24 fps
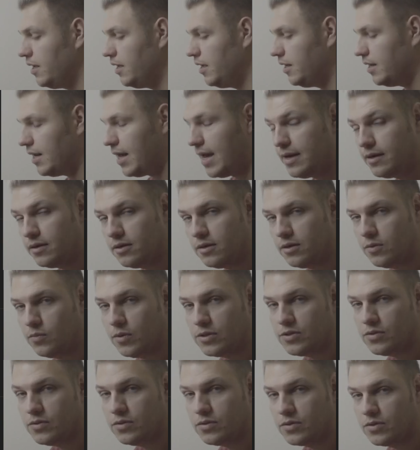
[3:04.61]
in Angular,
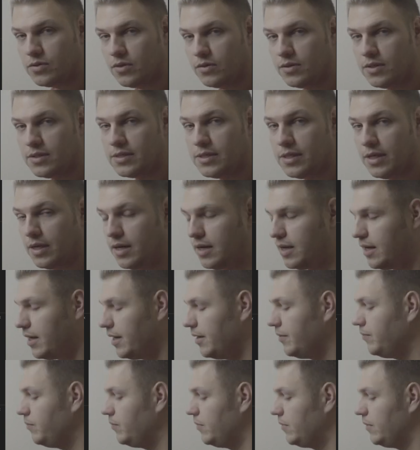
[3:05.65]
once you install the
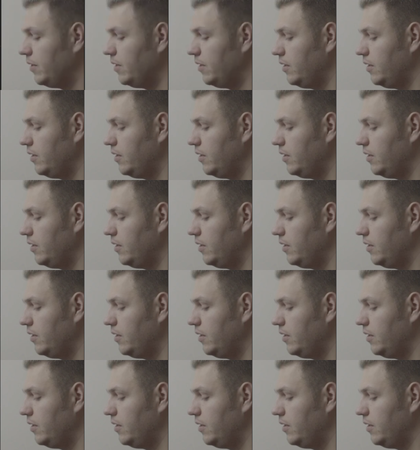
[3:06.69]
CLI,